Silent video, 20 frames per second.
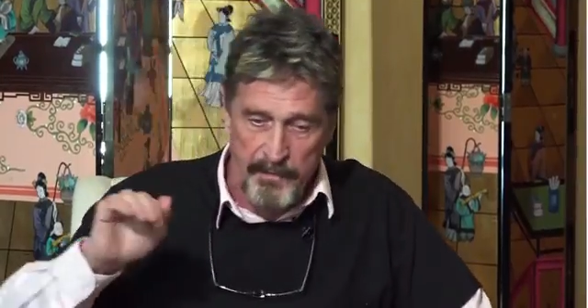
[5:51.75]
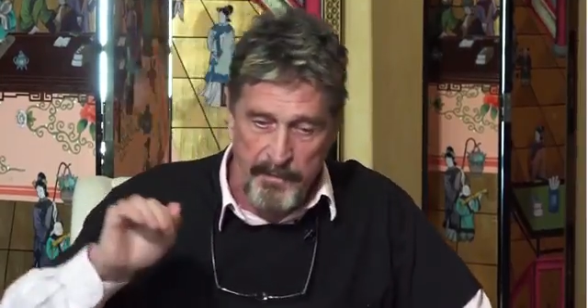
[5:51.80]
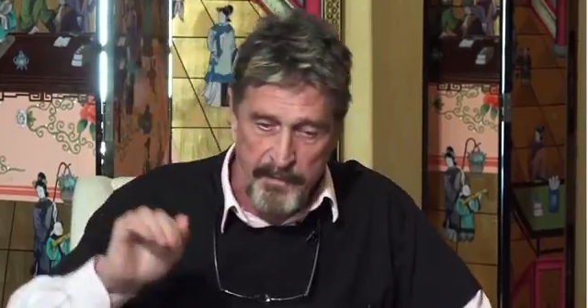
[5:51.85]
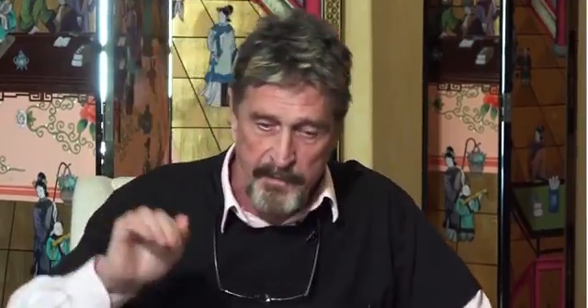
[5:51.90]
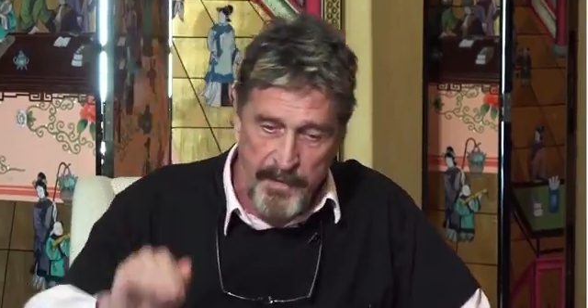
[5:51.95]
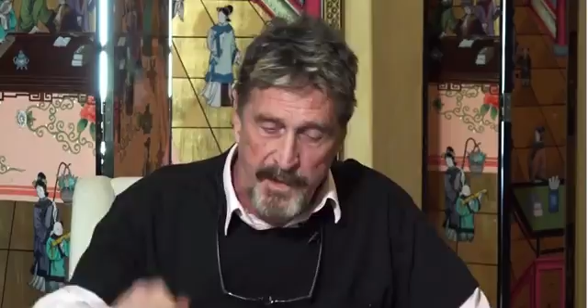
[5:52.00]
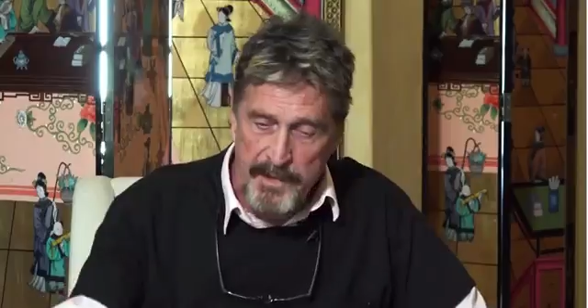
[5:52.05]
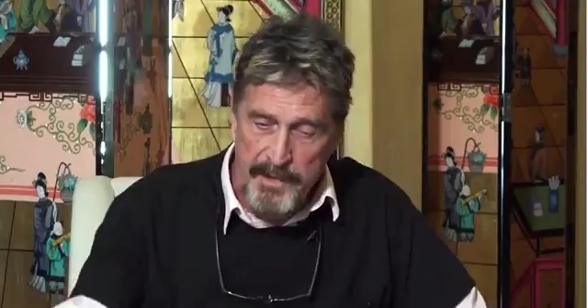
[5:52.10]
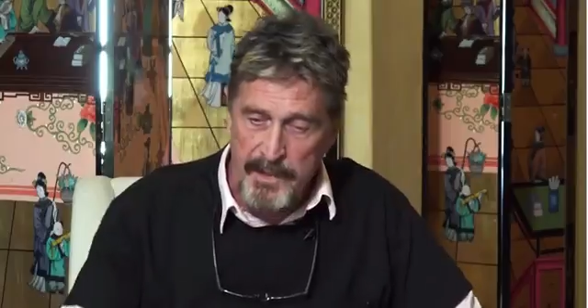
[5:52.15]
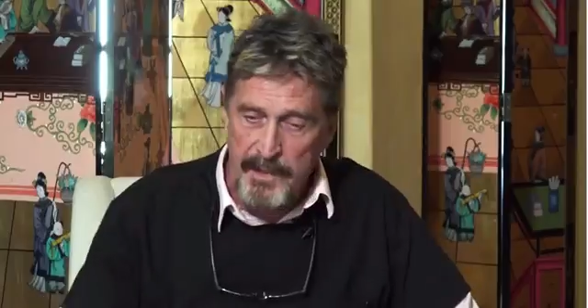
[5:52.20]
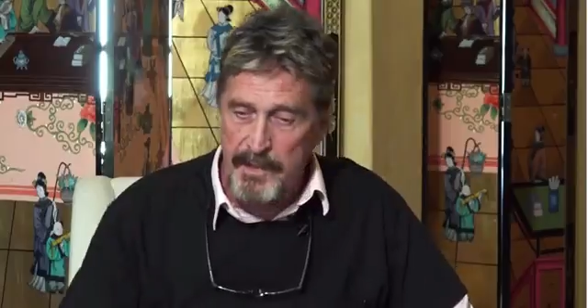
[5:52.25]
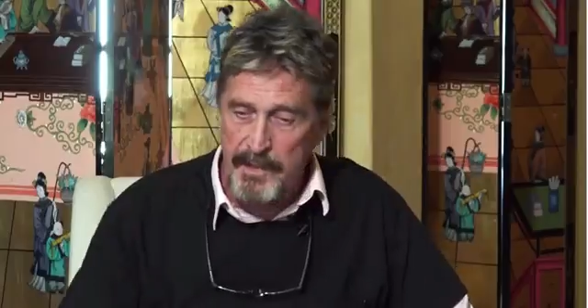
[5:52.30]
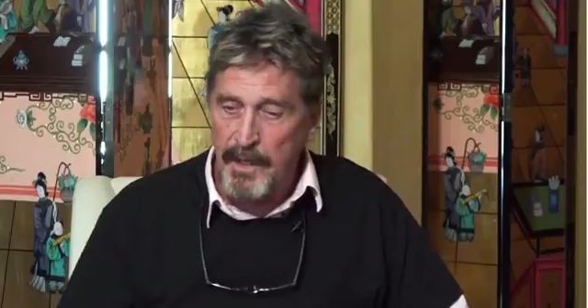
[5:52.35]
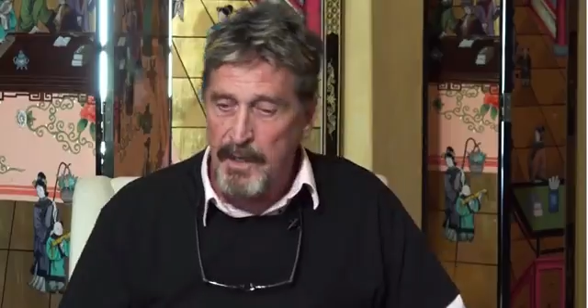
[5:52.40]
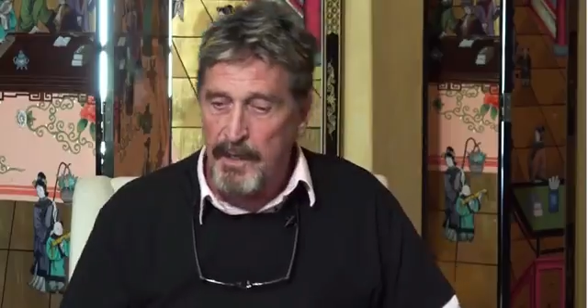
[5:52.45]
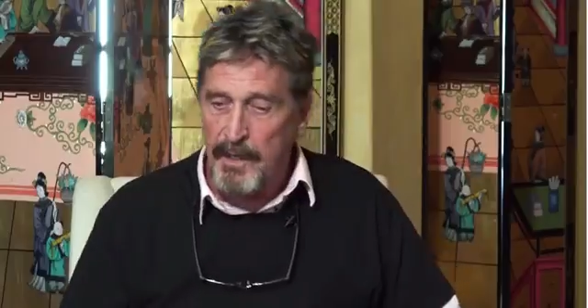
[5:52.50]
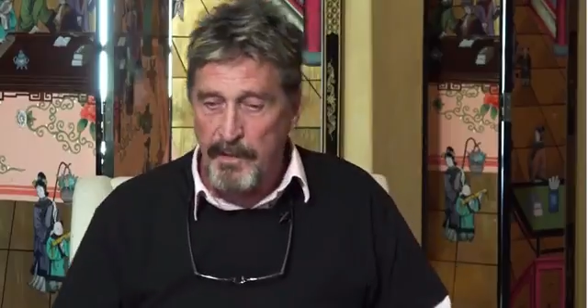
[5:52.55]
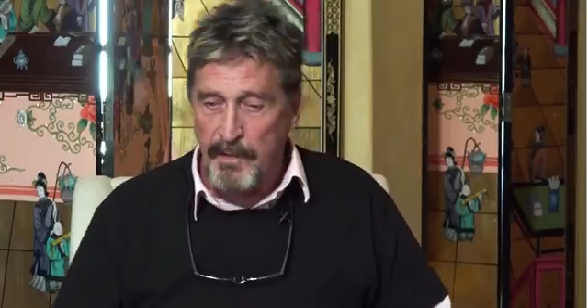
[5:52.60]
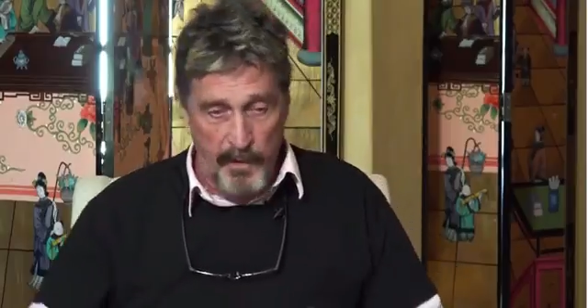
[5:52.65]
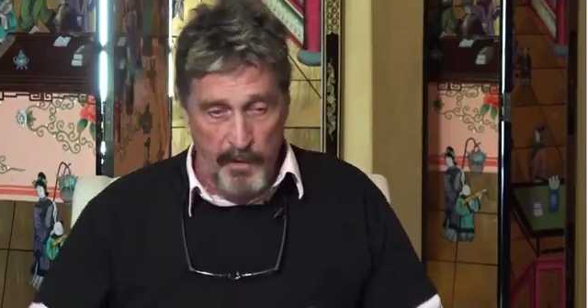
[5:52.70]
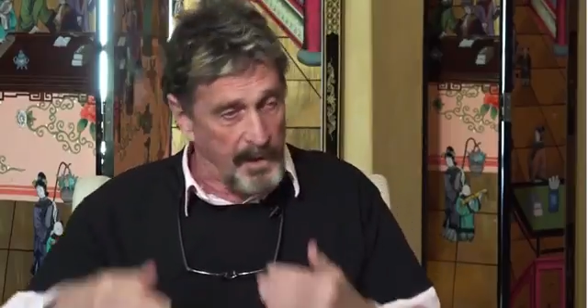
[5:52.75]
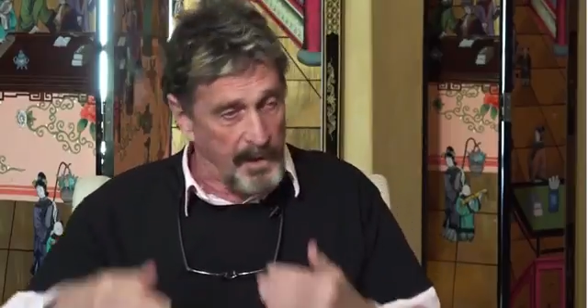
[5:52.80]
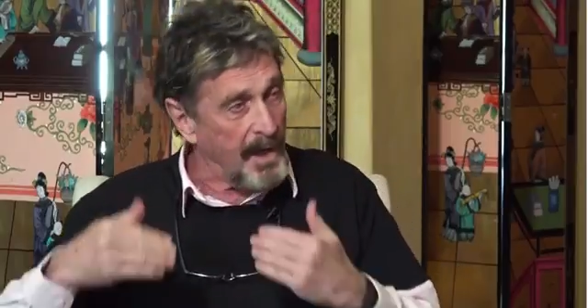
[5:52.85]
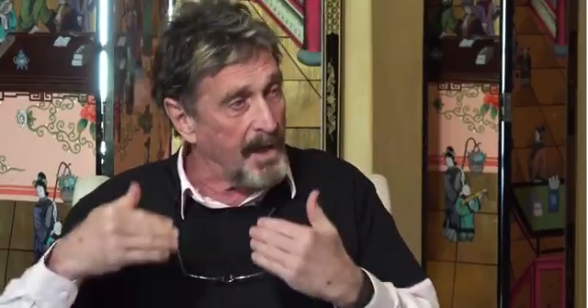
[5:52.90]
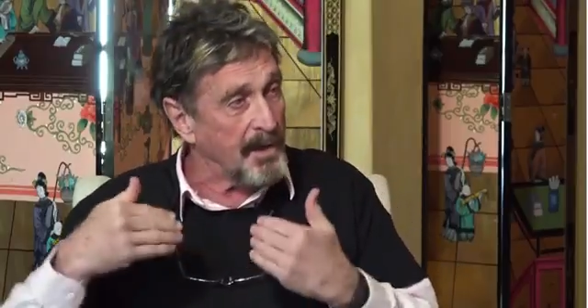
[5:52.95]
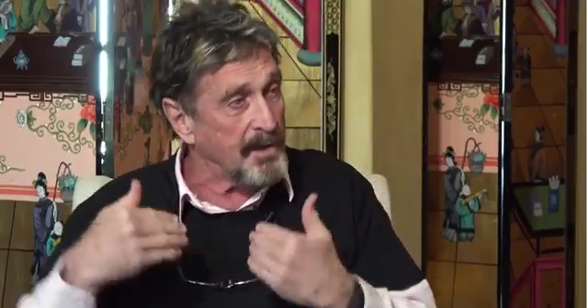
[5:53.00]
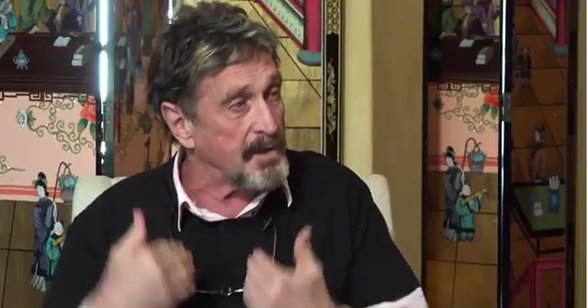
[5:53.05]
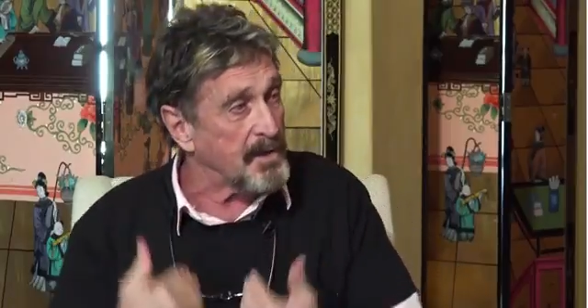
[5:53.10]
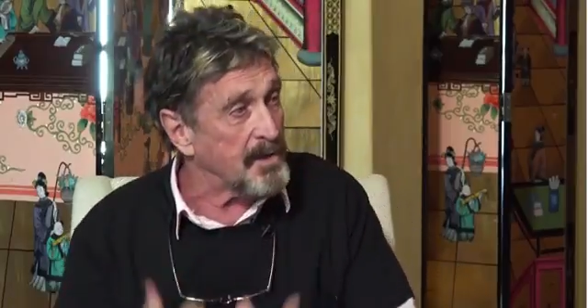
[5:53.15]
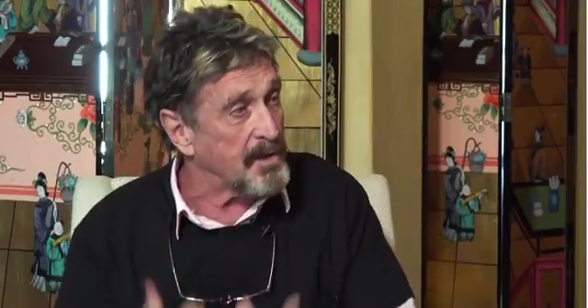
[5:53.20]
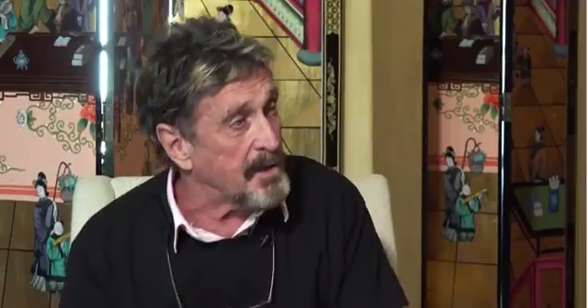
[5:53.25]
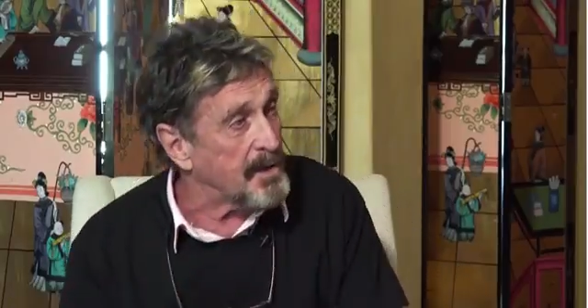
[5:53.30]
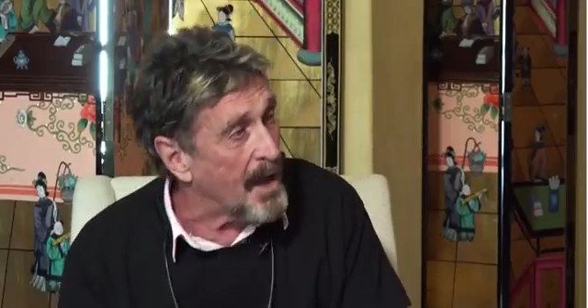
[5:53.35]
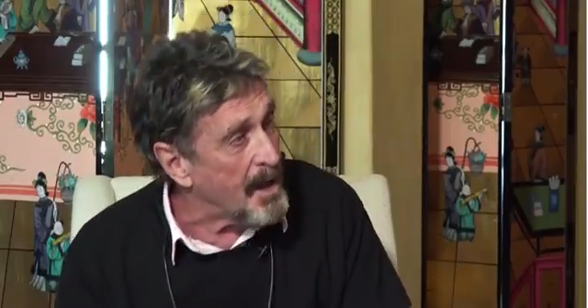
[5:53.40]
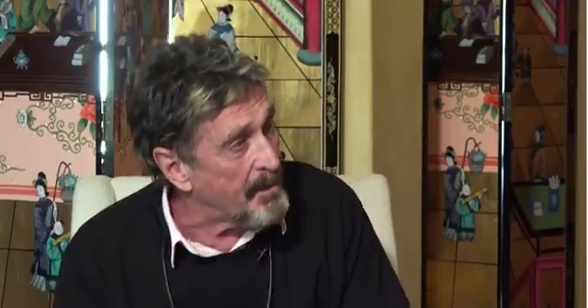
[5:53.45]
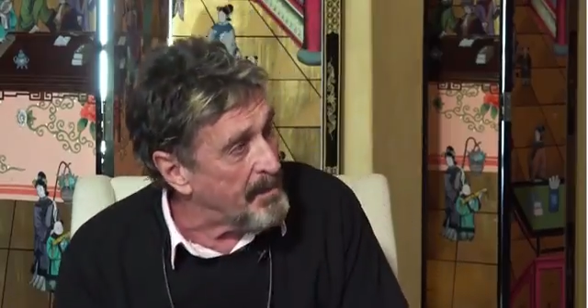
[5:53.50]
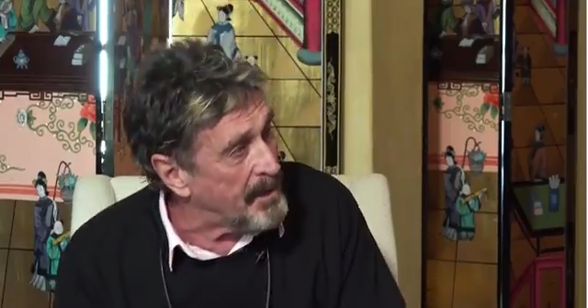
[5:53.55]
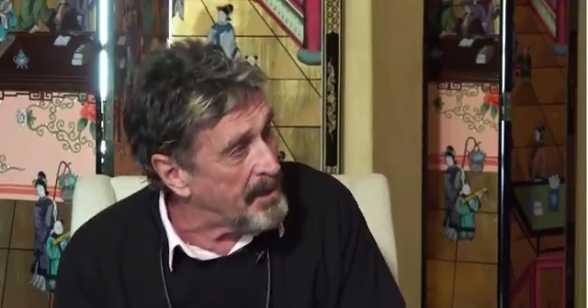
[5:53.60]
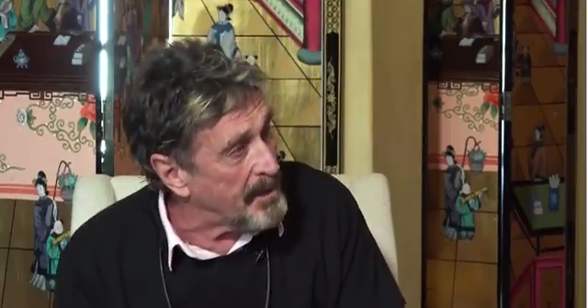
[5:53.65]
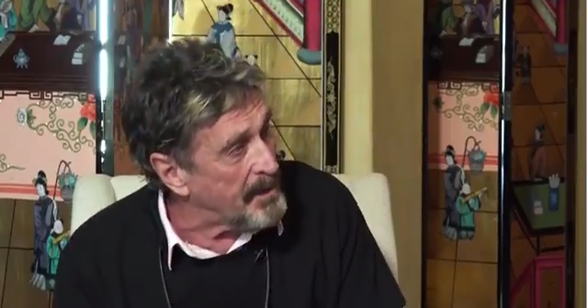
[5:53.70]
fix it. You can't
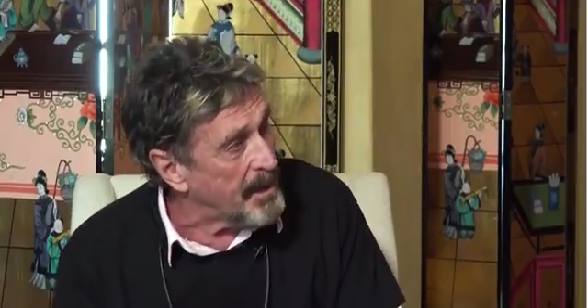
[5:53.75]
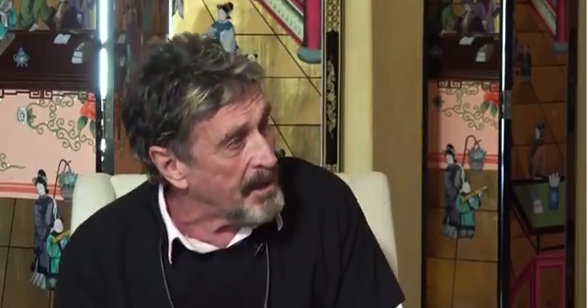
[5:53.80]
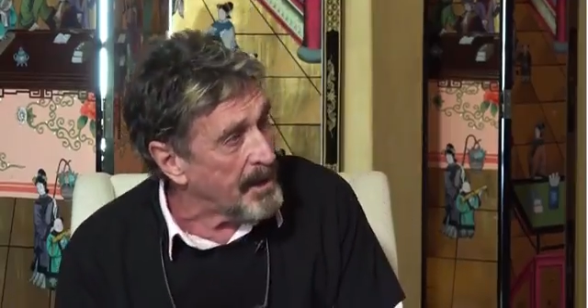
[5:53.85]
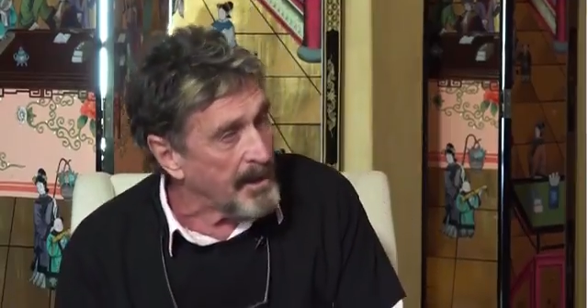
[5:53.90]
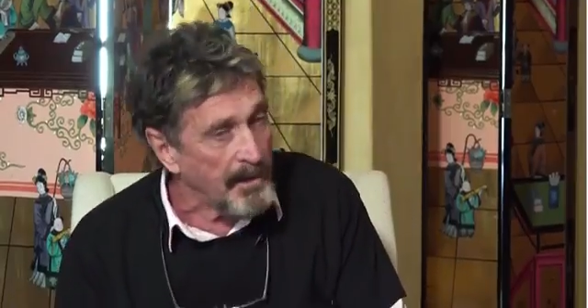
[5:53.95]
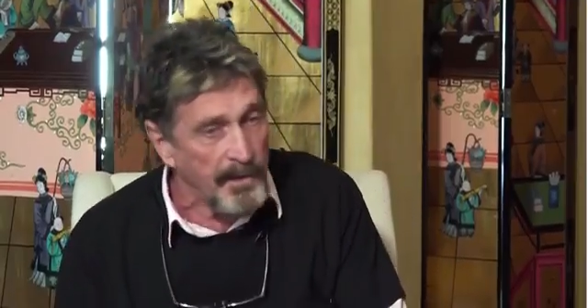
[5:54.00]
stop it.